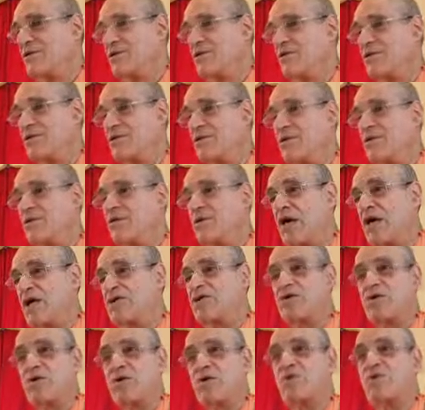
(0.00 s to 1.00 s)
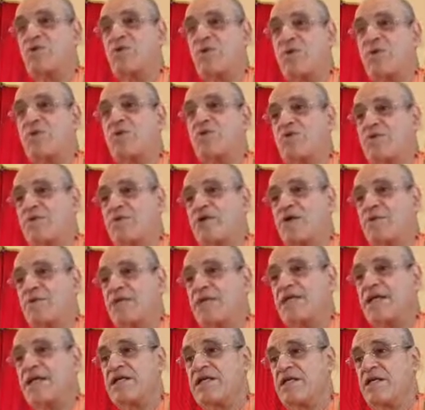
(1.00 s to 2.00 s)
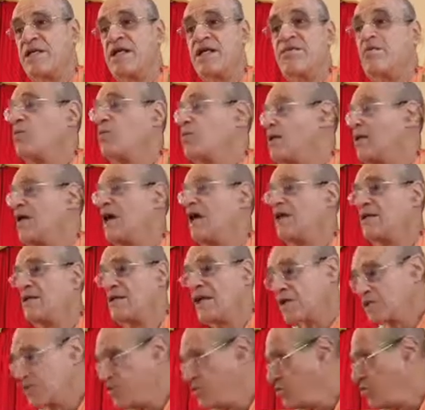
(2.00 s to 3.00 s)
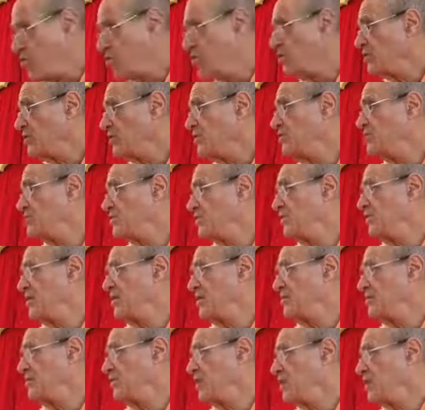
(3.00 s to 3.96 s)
Or at your computer simultaneously, even without externally doing it.